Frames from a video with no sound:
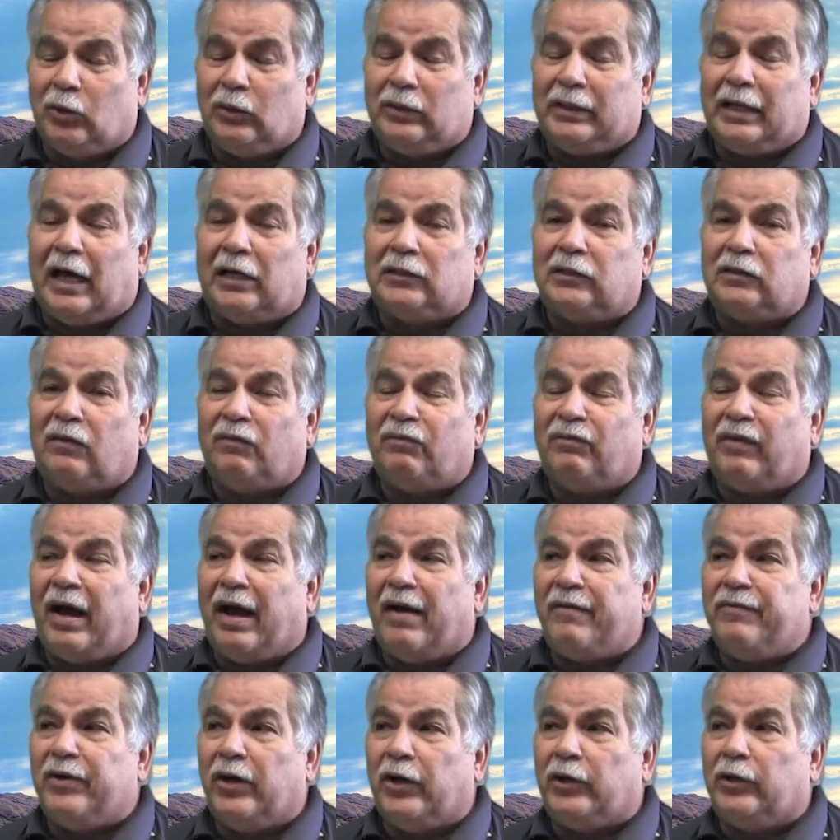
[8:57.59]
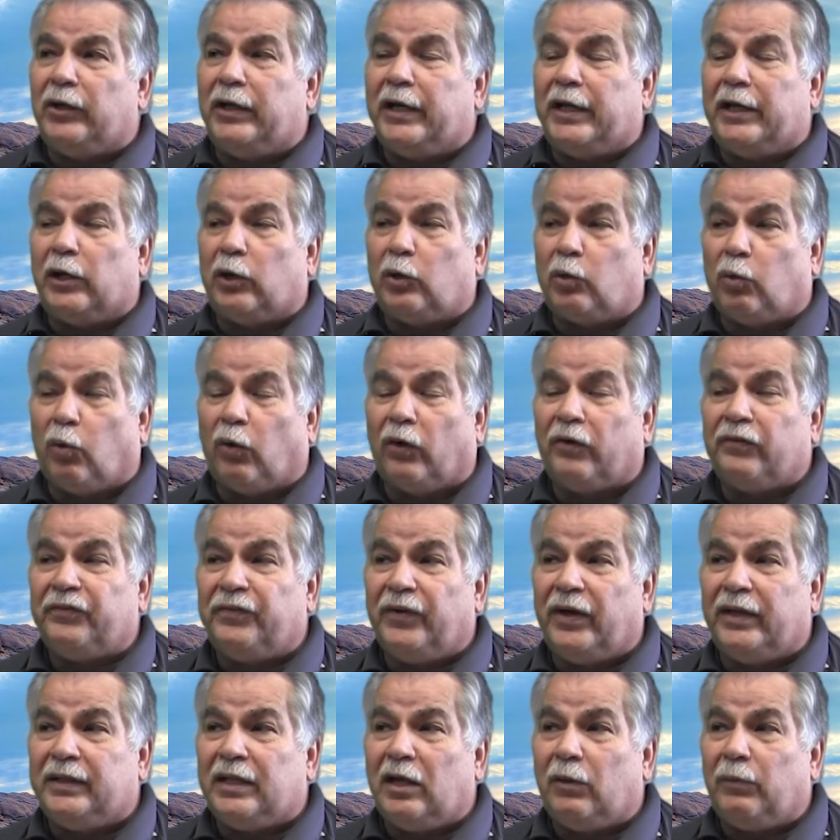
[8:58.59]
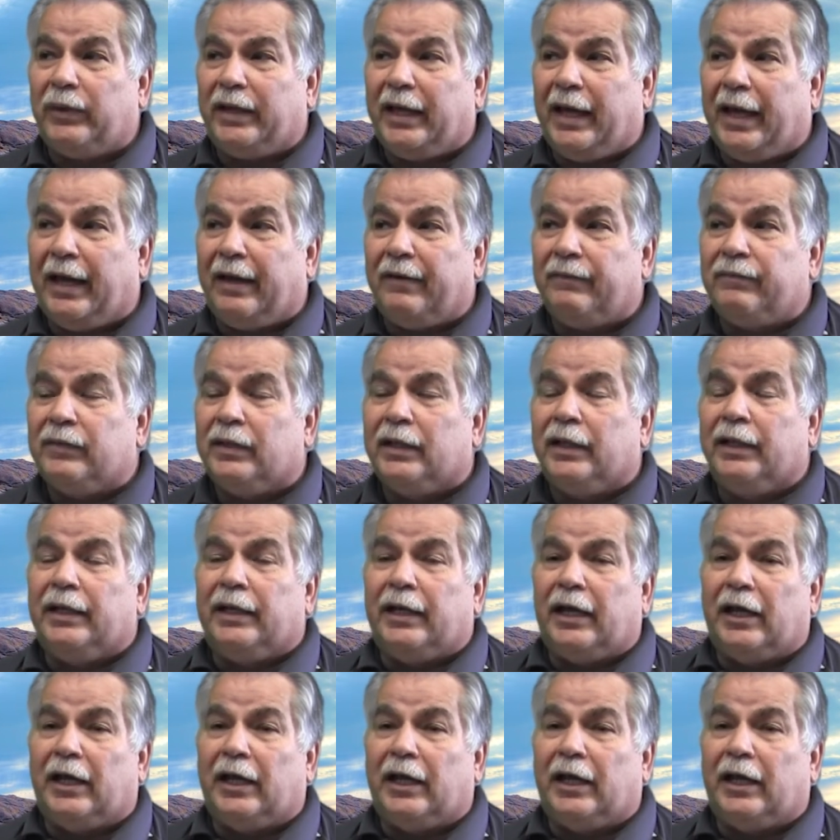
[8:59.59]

$2,500 in a core fund that we have,